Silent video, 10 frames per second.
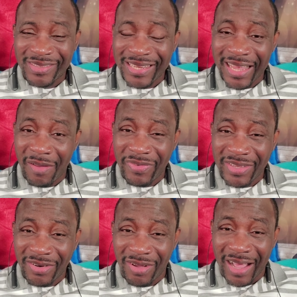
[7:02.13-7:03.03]
think of
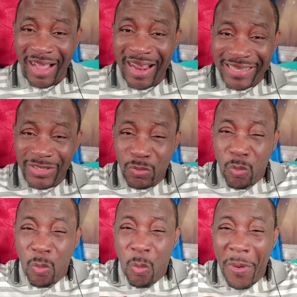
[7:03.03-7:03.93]
it, you know, heart is
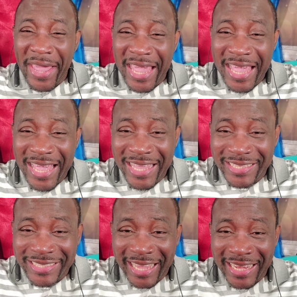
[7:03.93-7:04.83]
way
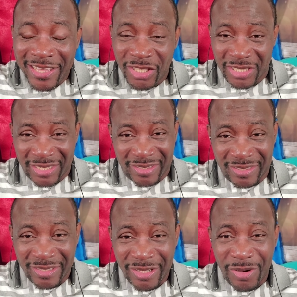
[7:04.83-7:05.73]
inside of your
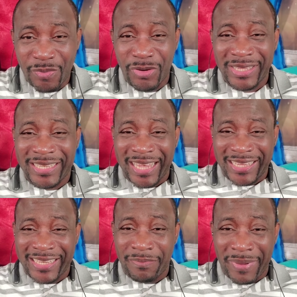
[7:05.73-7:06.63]
chest,
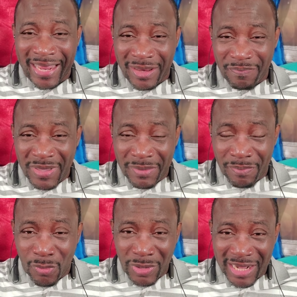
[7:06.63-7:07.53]
protected by the big
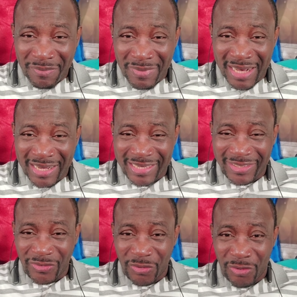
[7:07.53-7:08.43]
bone of the middle, the
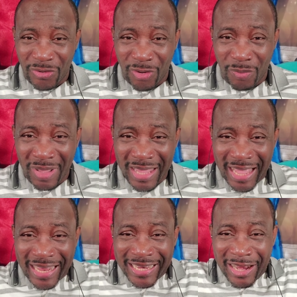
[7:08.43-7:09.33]
sternum,
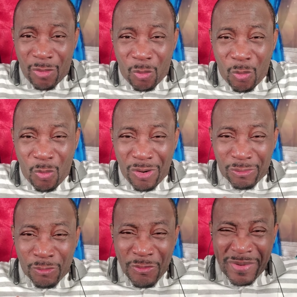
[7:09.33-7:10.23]
and then a whole
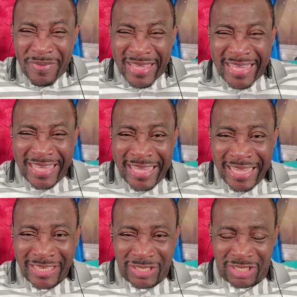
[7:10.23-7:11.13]
rib
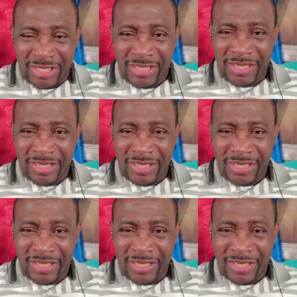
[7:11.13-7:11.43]
cage